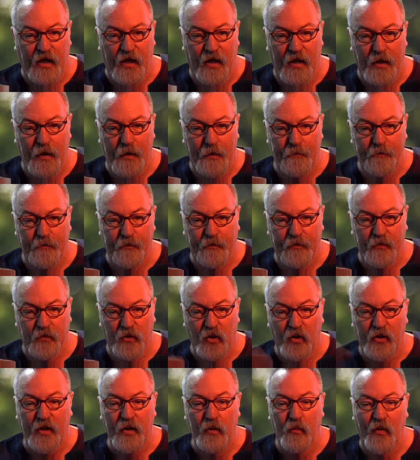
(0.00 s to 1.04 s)

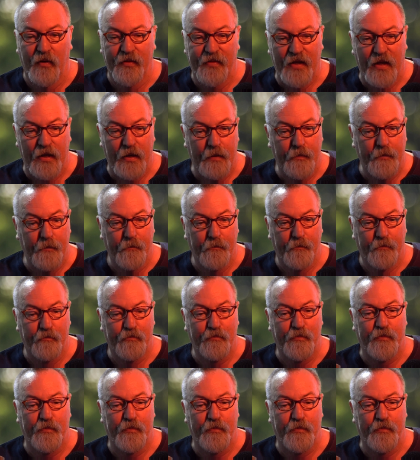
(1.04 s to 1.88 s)
Looking within,